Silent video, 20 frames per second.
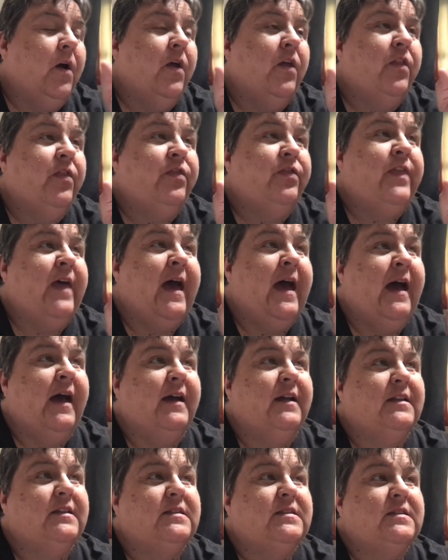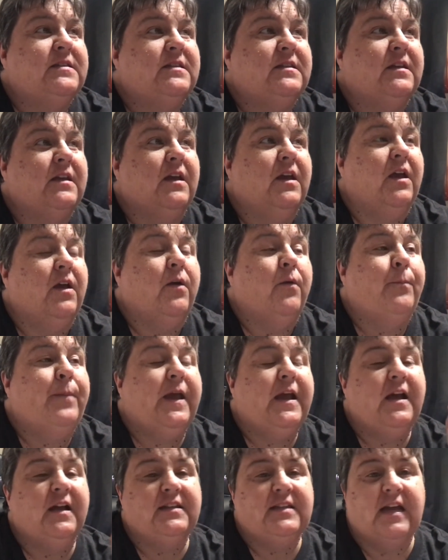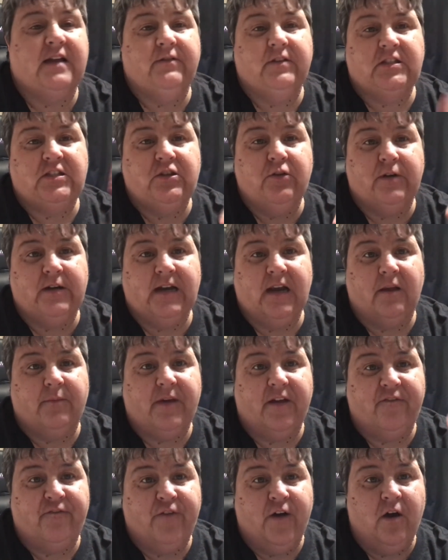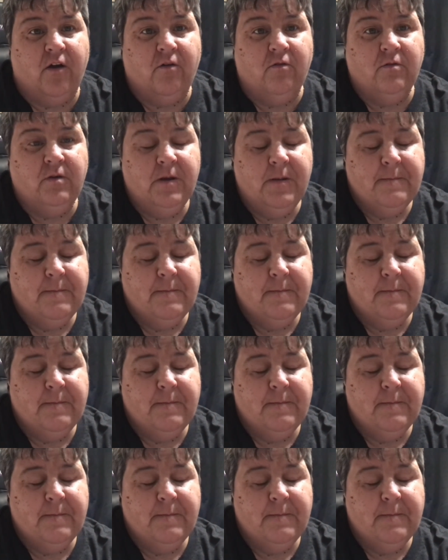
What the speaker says: that because I was doing it on my phone,